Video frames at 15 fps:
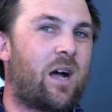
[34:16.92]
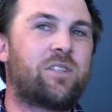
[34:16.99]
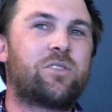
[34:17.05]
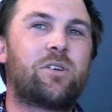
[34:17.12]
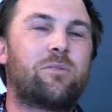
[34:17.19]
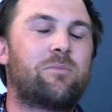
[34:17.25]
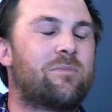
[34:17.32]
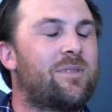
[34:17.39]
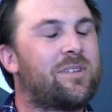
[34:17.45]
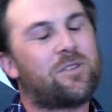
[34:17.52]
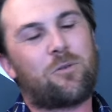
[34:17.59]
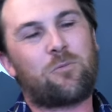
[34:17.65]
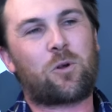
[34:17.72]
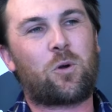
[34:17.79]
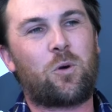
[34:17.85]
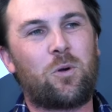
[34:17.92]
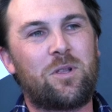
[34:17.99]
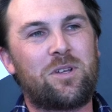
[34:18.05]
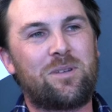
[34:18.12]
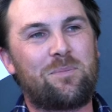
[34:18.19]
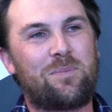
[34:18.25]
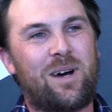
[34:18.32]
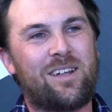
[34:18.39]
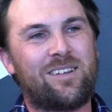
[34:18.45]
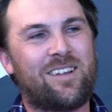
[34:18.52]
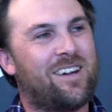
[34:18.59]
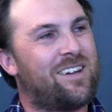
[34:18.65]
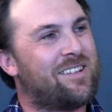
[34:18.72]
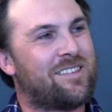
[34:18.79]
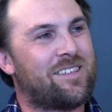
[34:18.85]
I don't, I don't recall it, but
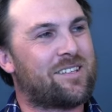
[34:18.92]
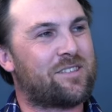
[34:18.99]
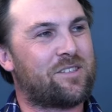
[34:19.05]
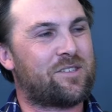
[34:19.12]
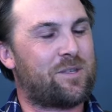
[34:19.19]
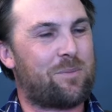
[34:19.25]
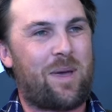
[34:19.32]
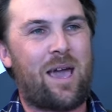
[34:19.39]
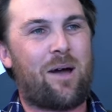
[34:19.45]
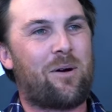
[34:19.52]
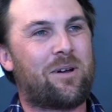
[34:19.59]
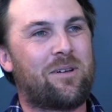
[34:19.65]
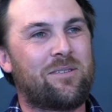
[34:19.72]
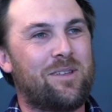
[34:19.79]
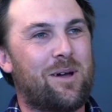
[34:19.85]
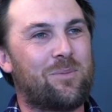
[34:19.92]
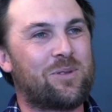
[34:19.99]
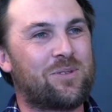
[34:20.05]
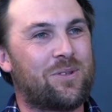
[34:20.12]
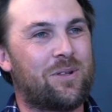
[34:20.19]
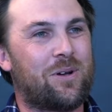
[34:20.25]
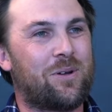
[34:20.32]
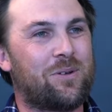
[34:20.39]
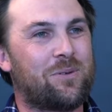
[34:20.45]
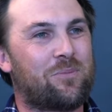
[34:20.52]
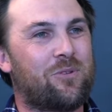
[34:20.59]
I think just the power numbers alone are